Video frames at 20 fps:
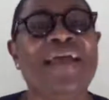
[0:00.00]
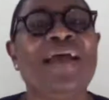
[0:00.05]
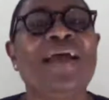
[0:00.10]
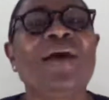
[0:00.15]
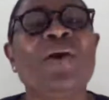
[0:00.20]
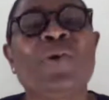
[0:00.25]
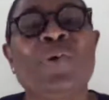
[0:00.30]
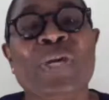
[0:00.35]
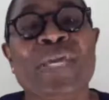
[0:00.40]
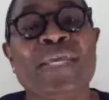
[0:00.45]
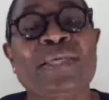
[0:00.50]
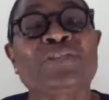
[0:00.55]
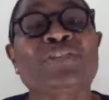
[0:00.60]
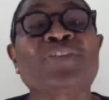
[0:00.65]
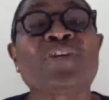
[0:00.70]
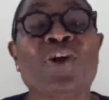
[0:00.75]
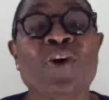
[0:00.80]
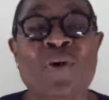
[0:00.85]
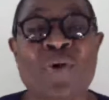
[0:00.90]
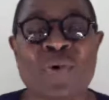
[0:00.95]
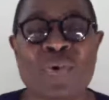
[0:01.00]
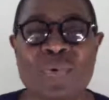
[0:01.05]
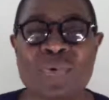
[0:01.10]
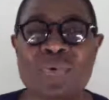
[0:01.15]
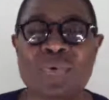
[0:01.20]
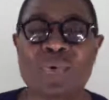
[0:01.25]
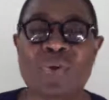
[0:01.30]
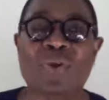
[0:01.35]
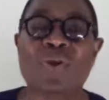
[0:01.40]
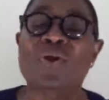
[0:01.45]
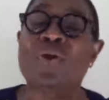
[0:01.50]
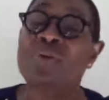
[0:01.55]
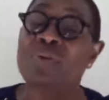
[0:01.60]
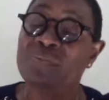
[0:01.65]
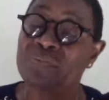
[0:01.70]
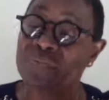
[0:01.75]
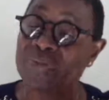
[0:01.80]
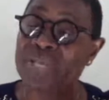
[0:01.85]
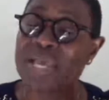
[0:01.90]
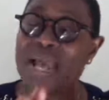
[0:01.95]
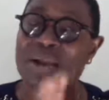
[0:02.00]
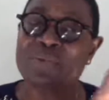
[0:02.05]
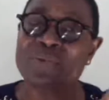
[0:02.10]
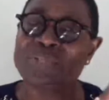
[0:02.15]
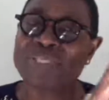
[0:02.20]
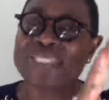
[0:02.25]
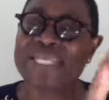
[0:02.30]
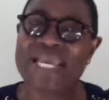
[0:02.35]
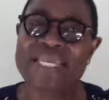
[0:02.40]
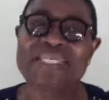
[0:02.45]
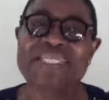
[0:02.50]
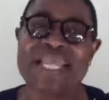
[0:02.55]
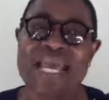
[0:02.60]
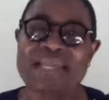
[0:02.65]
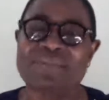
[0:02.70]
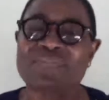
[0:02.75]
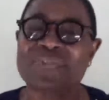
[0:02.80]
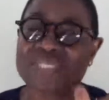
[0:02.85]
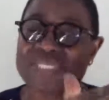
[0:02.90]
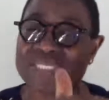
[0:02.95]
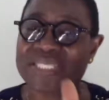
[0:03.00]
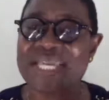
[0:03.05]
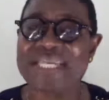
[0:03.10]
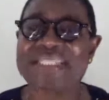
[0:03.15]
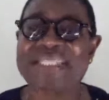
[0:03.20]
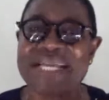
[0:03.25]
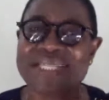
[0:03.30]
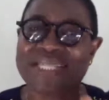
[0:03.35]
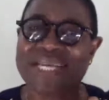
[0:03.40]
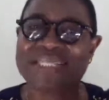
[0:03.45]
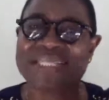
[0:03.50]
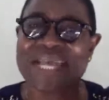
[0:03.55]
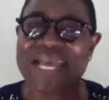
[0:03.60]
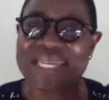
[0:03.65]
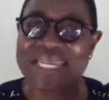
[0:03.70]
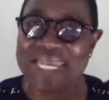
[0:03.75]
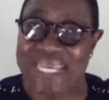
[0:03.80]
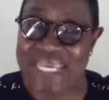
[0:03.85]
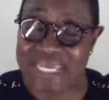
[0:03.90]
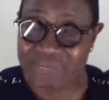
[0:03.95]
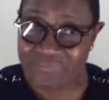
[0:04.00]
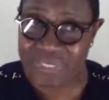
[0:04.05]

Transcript: Okay, so I was saying that the state that I live